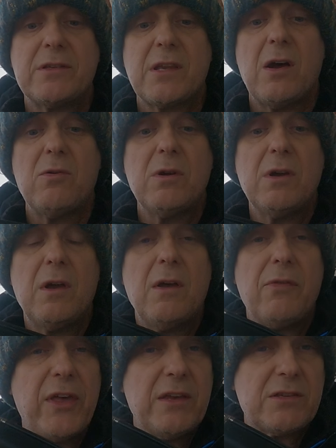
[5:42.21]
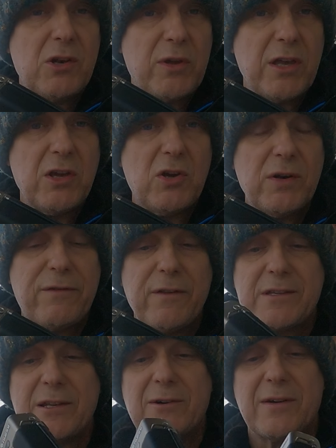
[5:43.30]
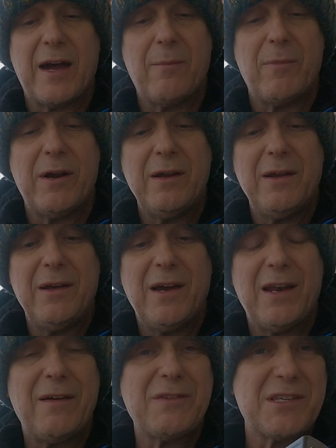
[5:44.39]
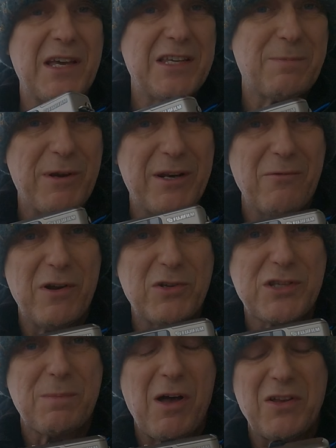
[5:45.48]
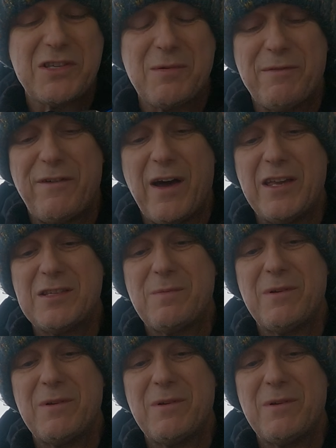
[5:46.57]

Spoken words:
So things are looking good for this little camera, and I have to say it's bringing a real smile to my face.